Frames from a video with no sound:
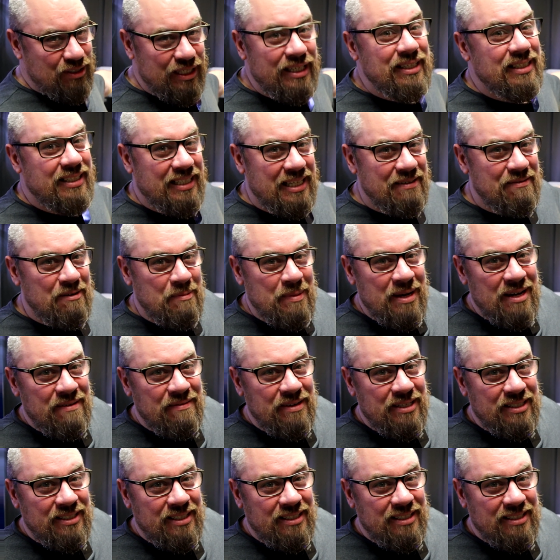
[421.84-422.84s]
certainly never met a
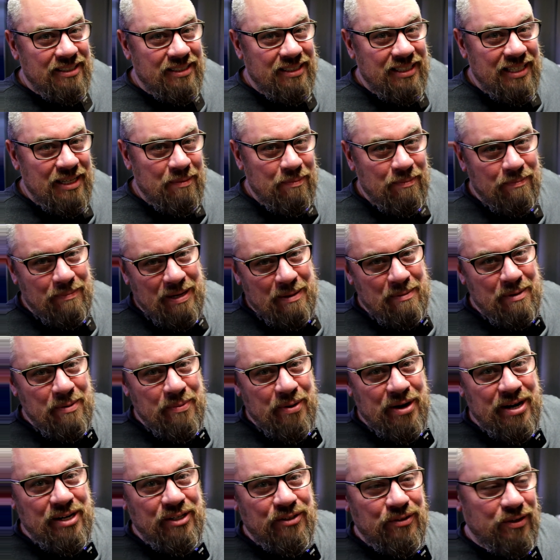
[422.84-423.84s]
fish that doesn't like baby
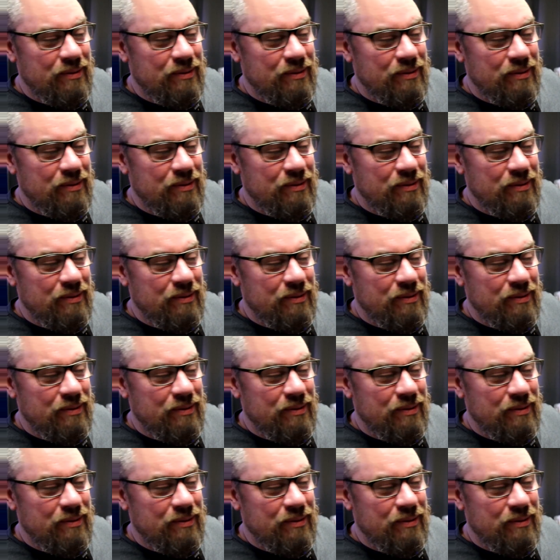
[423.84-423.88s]
brine